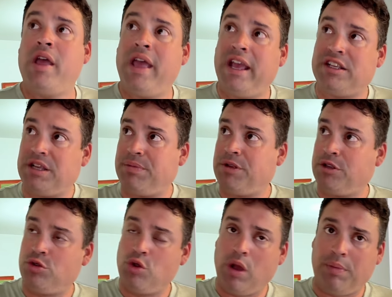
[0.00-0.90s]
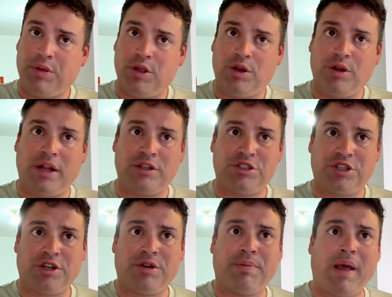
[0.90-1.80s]
except the 2 up here that
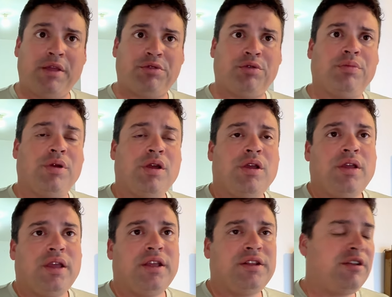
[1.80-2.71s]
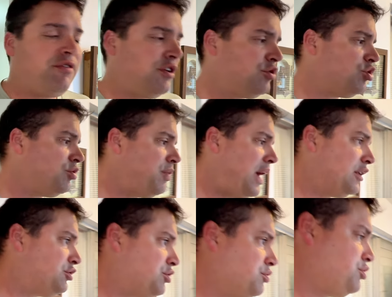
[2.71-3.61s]
share the bathroom. Individual
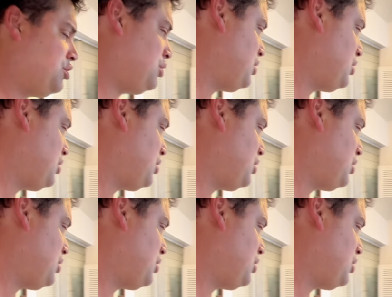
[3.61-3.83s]
bathroom. So